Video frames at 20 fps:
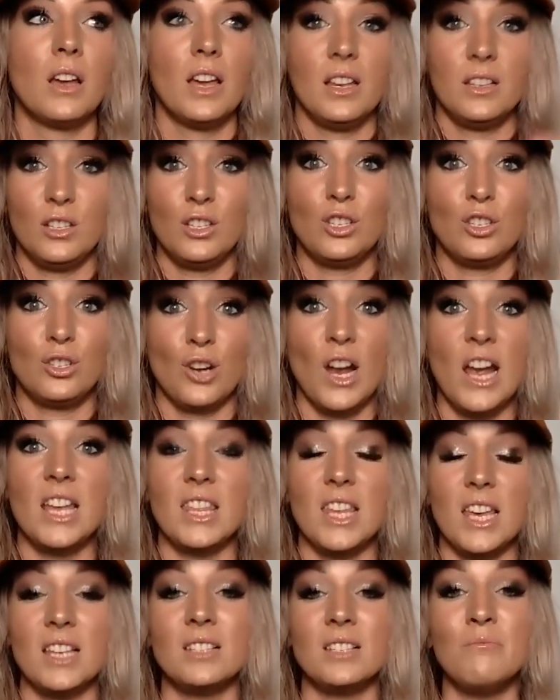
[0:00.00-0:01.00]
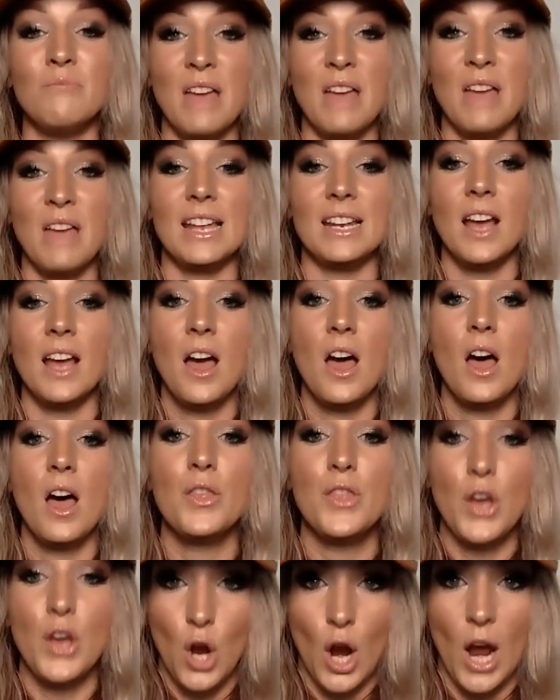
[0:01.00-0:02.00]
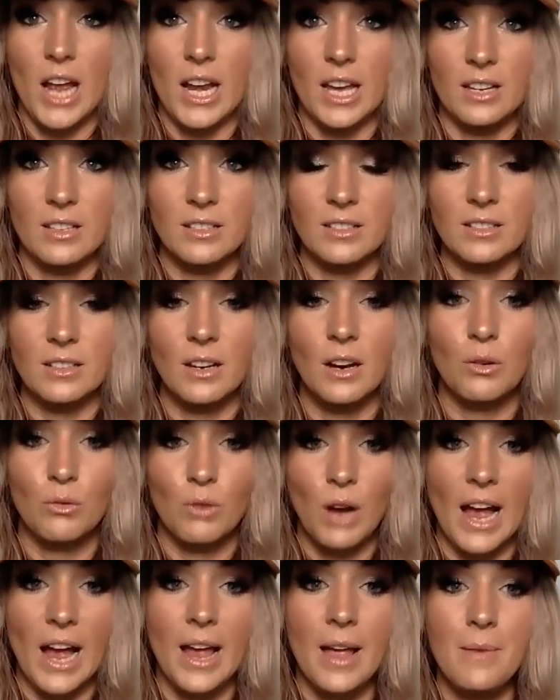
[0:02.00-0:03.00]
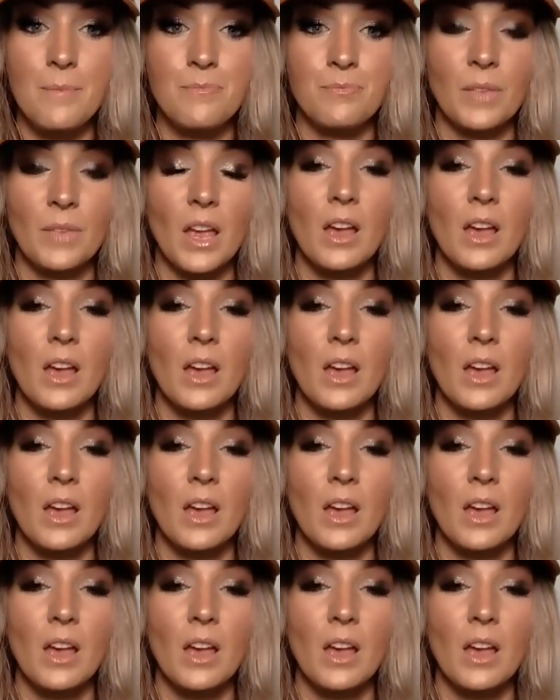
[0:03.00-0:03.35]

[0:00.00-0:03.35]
His strength is made the greatest, right?